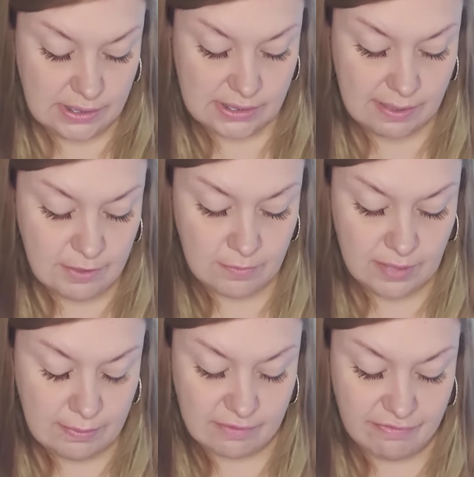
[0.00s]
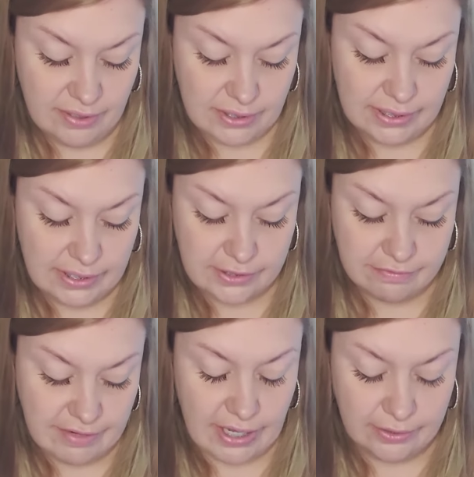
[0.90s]
Some of you may be feeling
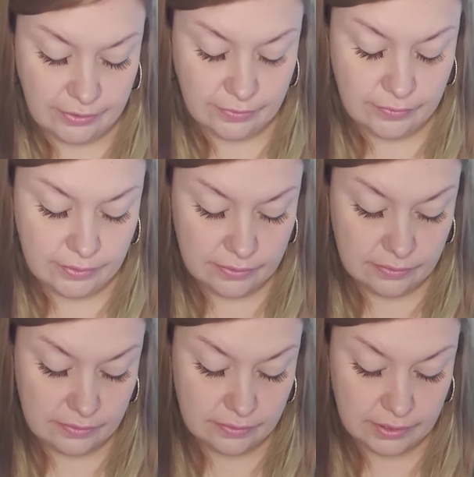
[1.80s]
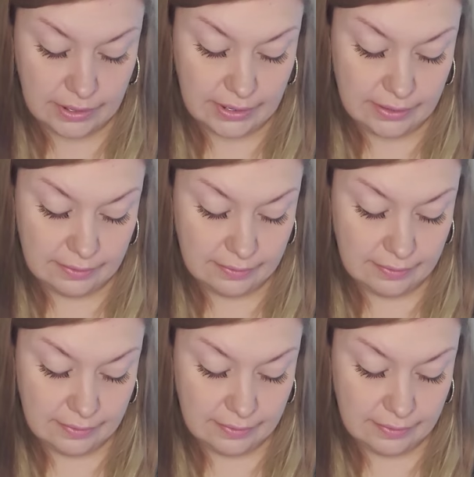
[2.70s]
undervalued, okay?